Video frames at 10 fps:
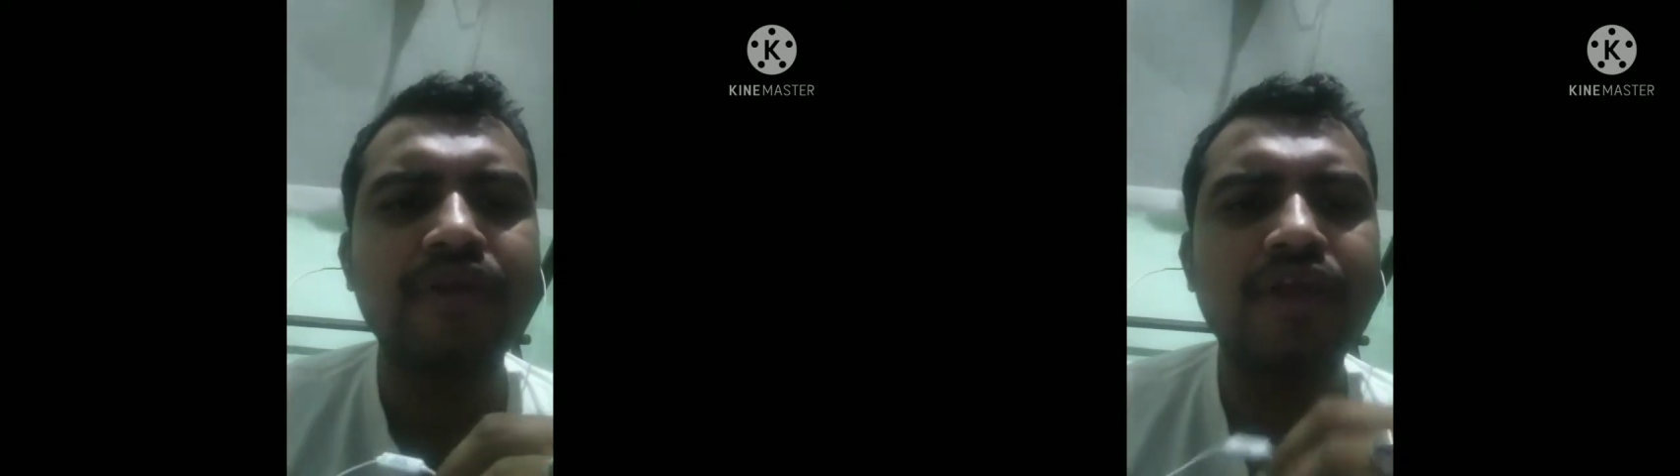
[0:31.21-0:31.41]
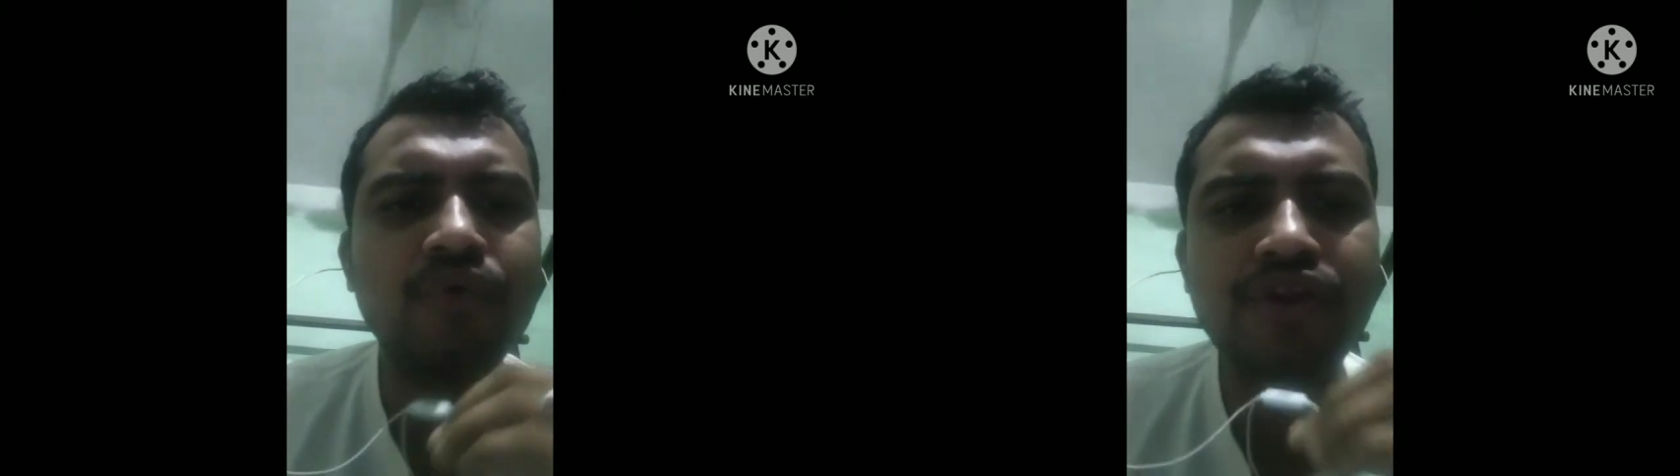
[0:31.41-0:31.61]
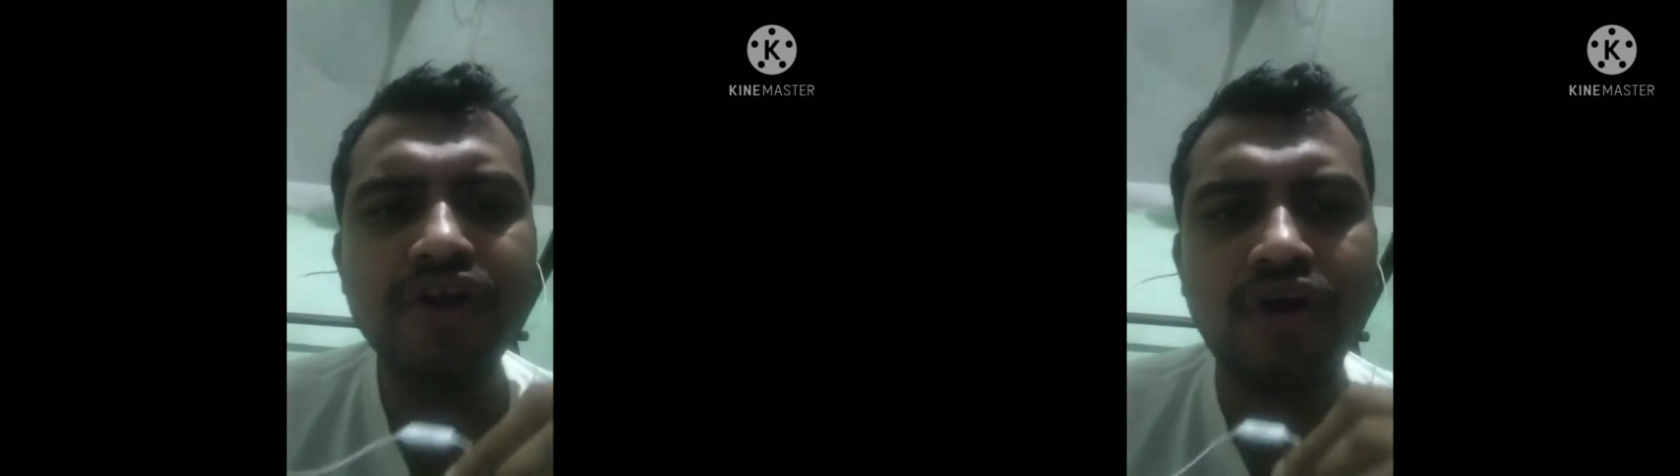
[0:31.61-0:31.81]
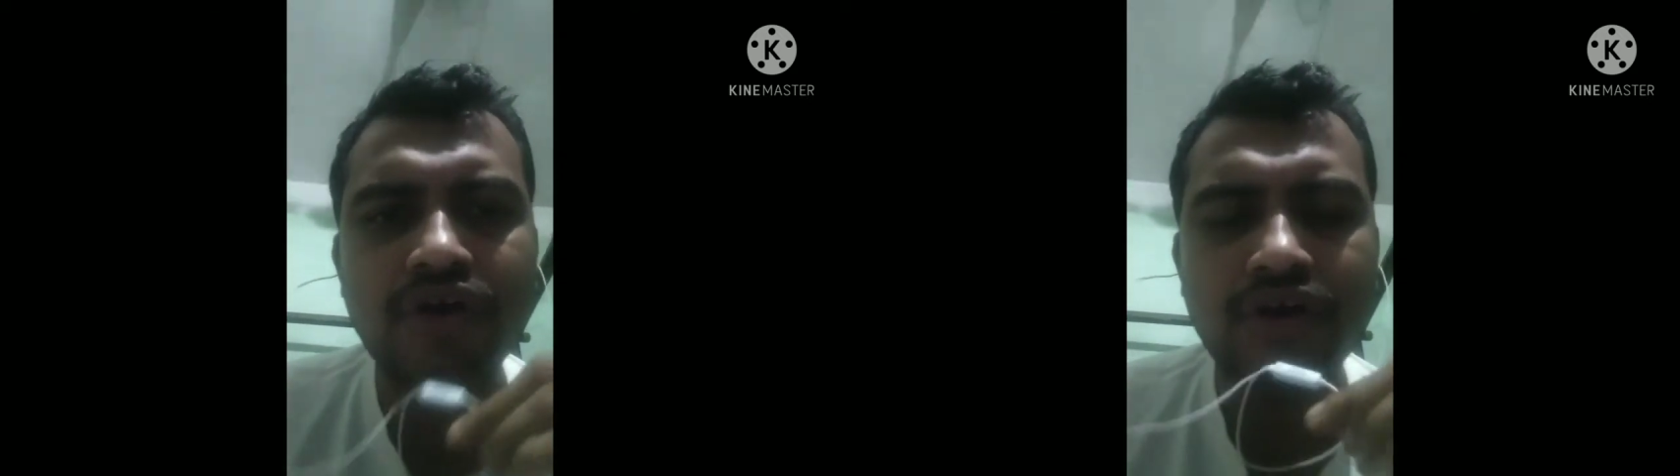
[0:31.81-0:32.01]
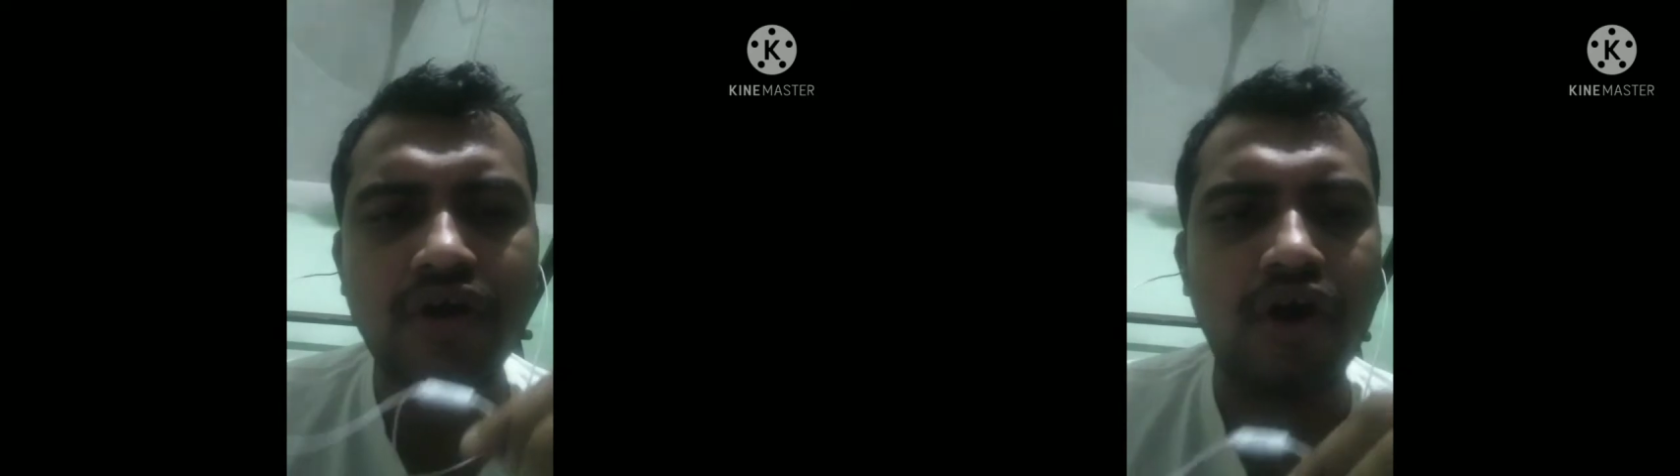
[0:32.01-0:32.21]

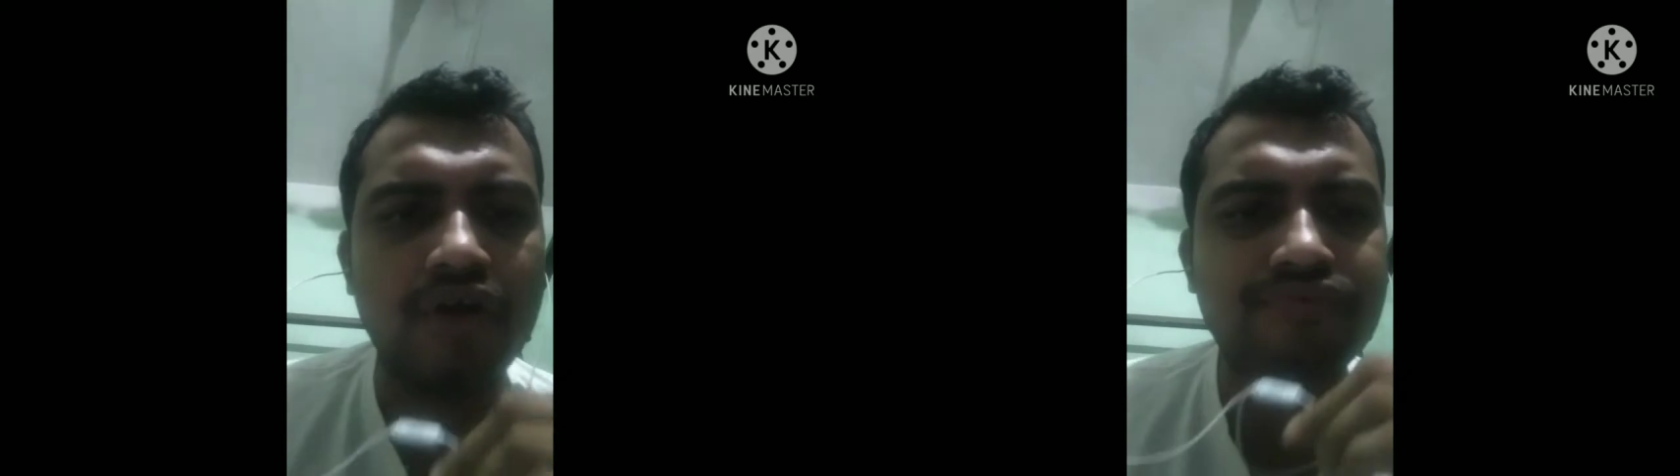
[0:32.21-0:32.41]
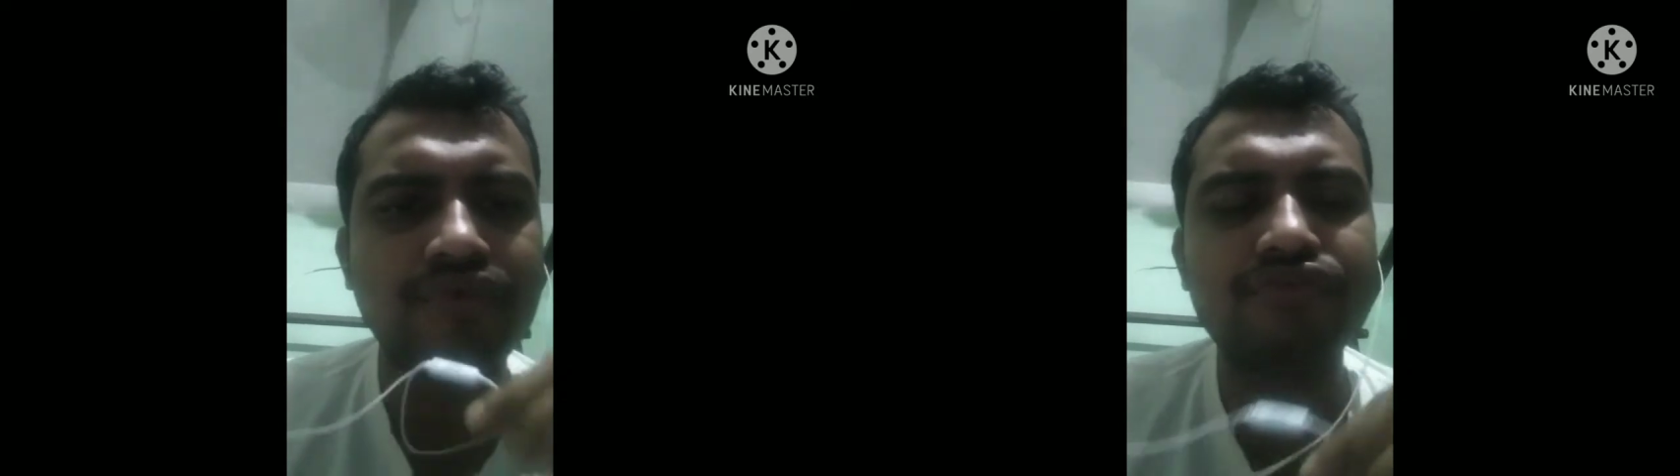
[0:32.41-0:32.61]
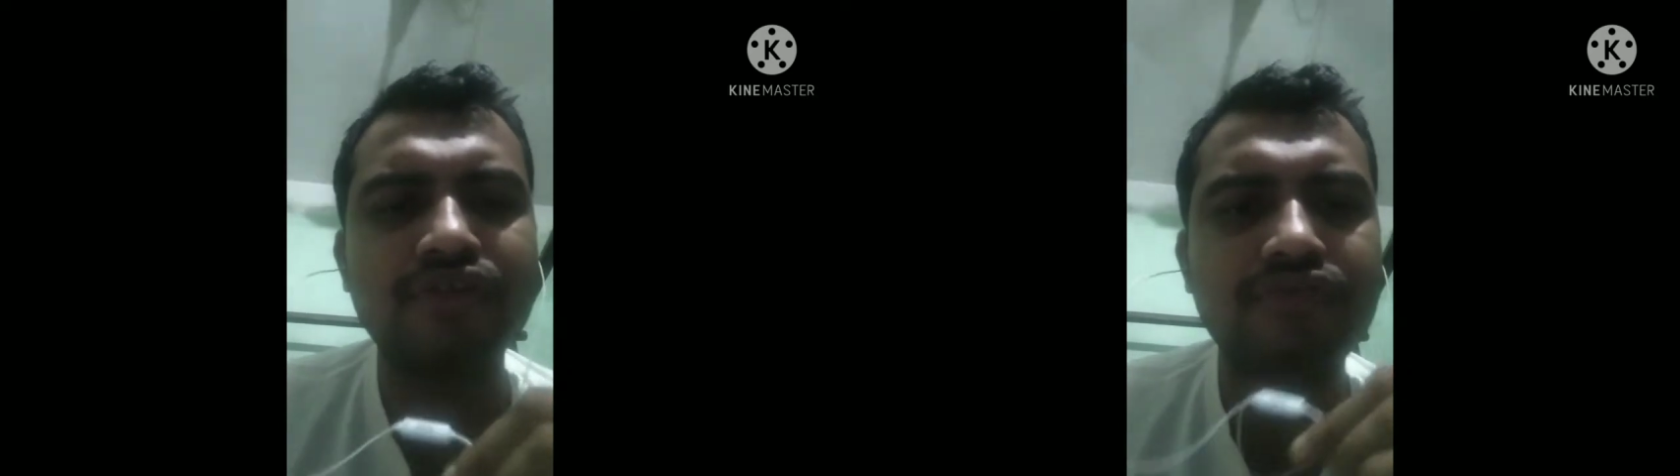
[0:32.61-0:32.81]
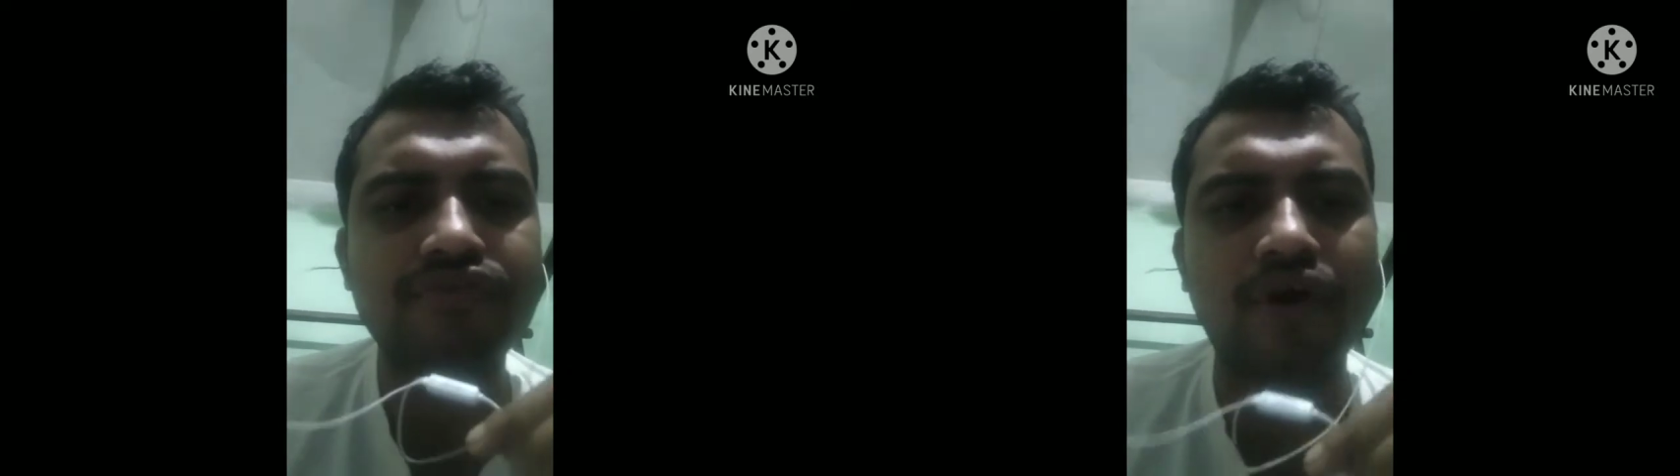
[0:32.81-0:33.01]
union or fusions